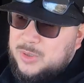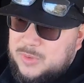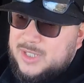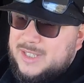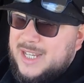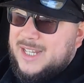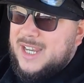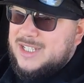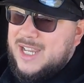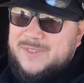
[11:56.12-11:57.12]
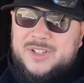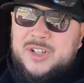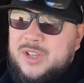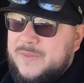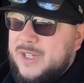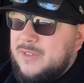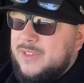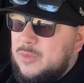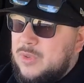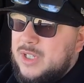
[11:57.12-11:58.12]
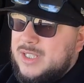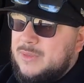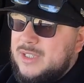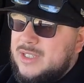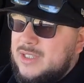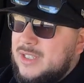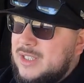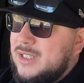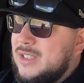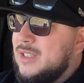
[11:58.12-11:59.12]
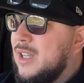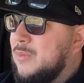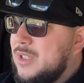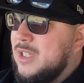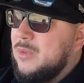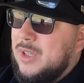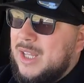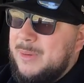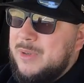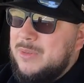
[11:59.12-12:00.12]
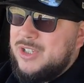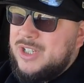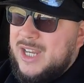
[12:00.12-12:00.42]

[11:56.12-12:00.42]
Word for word: doing the thing. I actually have another video in the works. I went to the I went to the Willamette with